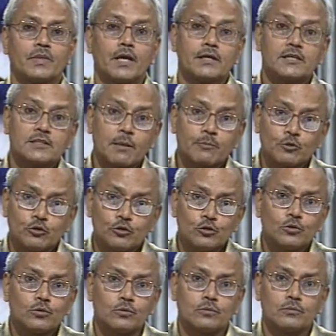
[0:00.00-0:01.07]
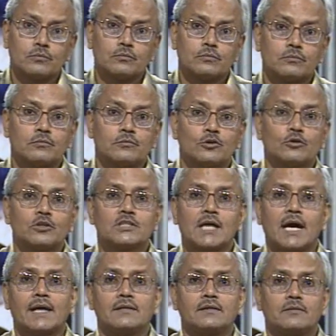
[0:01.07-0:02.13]
It is up to you to
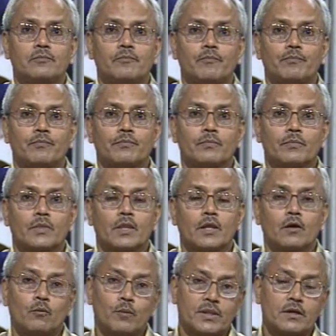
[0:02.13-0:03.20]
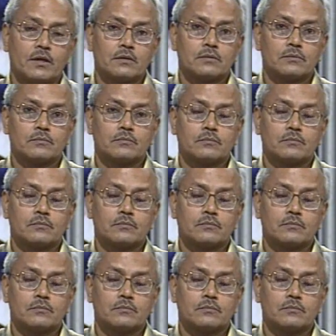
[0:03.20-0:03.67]
decide whether